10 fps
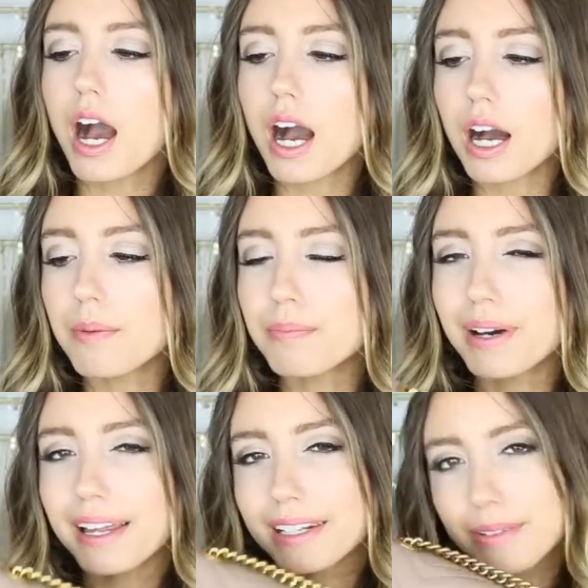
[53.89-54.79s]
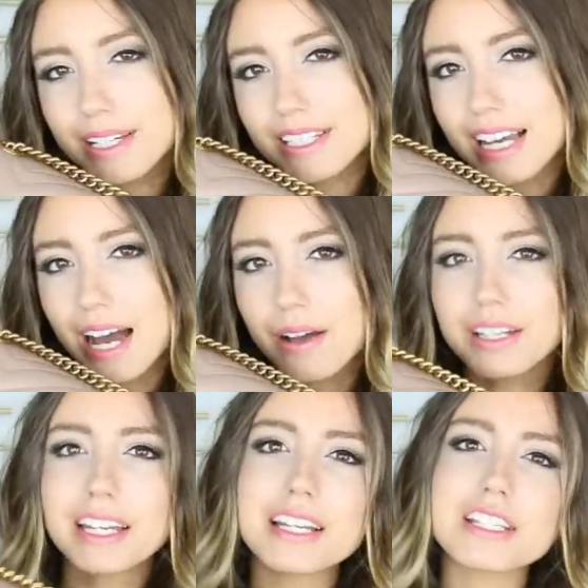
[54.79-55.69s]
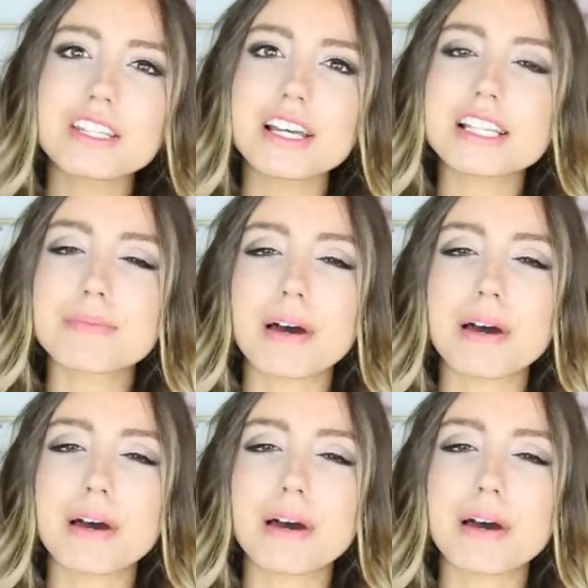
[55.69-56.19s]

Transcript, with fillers: Um, but anyways, yeah, I'm gonna get into this.